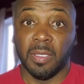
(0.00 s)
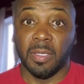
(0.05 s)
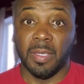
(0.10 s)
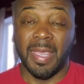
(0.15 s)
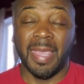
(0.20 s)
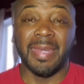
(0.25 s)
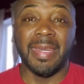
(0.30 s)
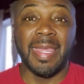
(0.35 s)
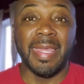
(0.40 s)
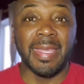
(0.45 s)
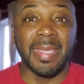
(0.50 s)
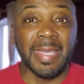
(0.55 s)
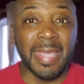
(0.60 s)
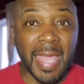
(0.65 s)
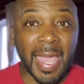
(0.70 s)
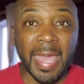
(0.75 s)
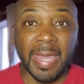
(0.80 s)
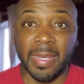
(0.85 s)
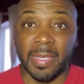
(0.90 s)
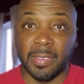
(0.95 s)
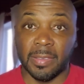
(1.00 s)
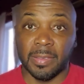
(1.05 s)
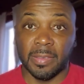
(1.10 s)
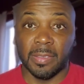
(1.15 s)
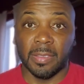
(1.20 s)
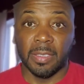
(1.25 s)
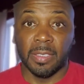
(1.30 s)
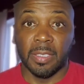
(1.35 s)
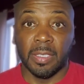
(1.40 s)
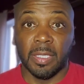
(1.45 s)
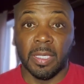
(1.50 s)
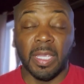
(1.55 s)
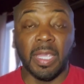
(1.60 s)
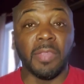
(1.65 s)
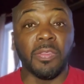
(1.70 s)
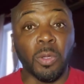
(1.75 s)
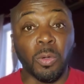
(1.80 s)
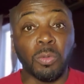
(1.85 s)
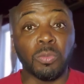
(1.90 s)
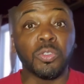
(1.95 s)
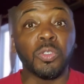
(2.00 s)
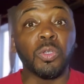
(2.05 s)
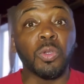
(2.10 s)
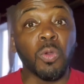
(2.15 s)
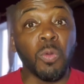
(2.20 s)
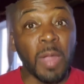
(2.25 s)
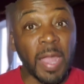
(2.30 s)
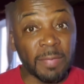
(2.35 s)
And they got it. And those who go